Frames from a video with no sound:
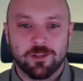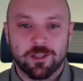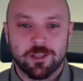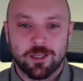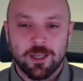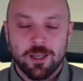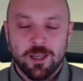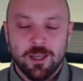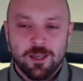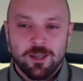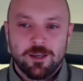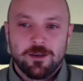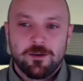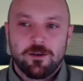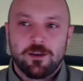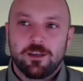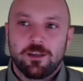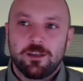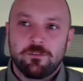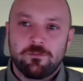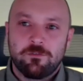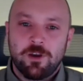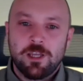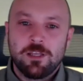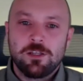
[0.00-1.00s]
Like
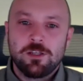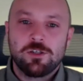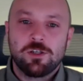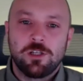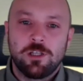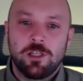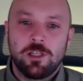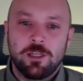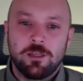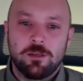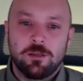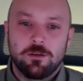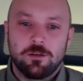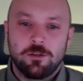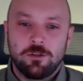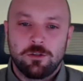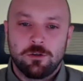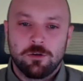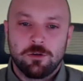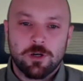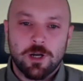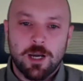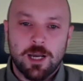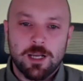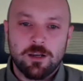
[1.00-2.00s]
eventually
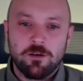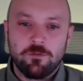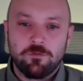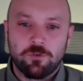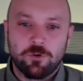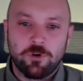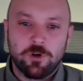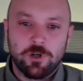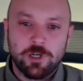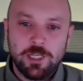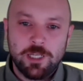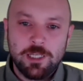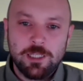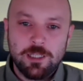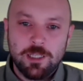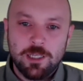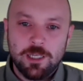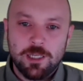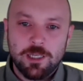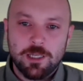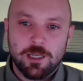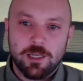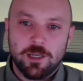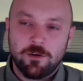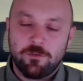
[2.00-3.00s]
you're kind of
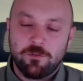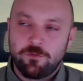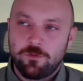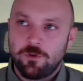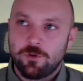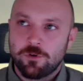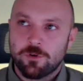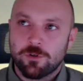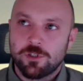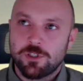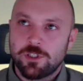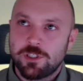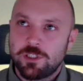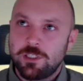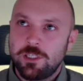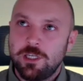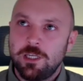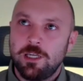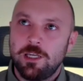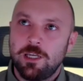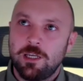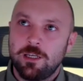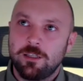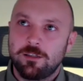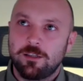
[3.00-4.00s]
greedy if you're
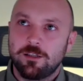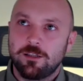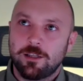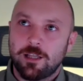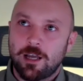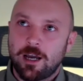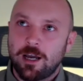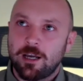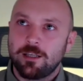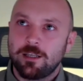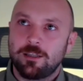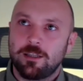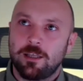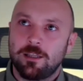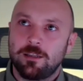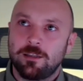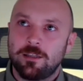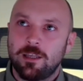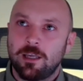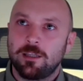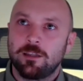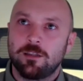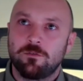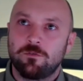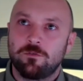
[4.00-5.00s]
seeing the light at
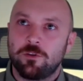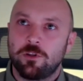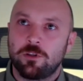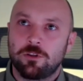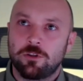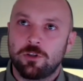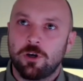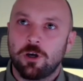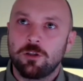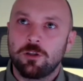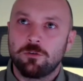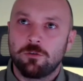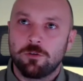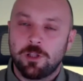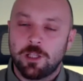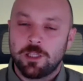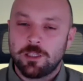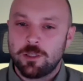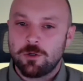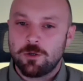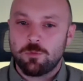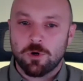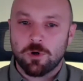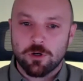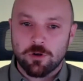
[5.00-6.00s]
the end of the tunnel
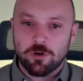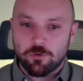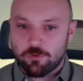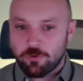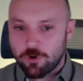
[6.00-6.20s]
and you want to